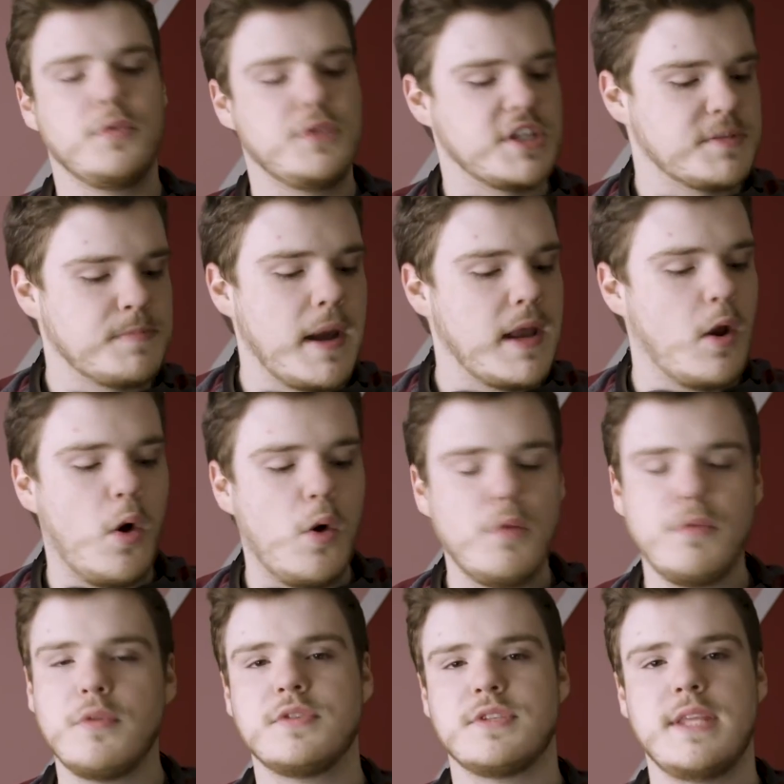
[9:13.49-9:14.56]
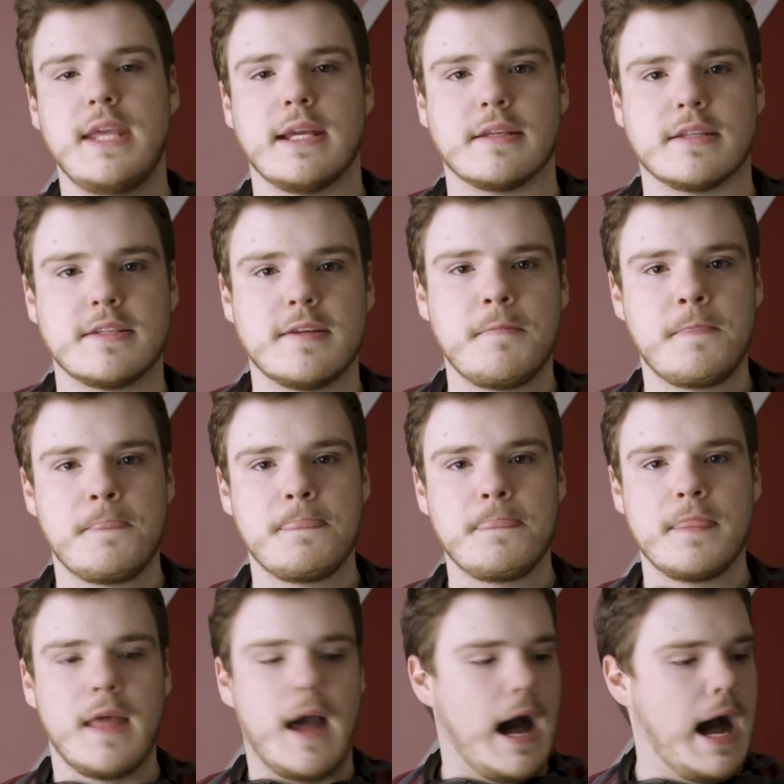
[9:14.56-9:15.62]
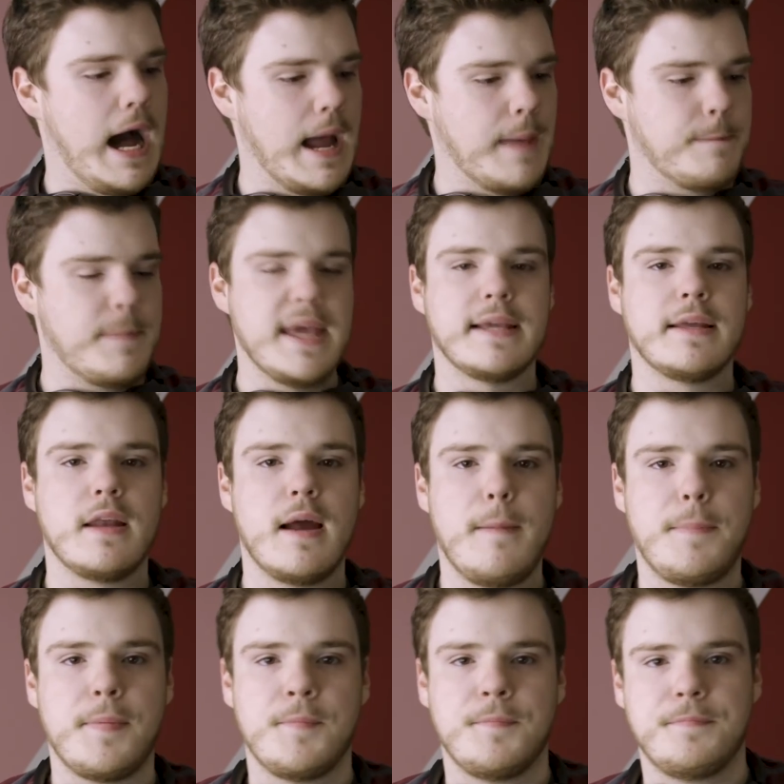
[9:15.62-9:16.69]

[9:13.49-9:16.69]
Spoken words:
despite all those things, I pick it up,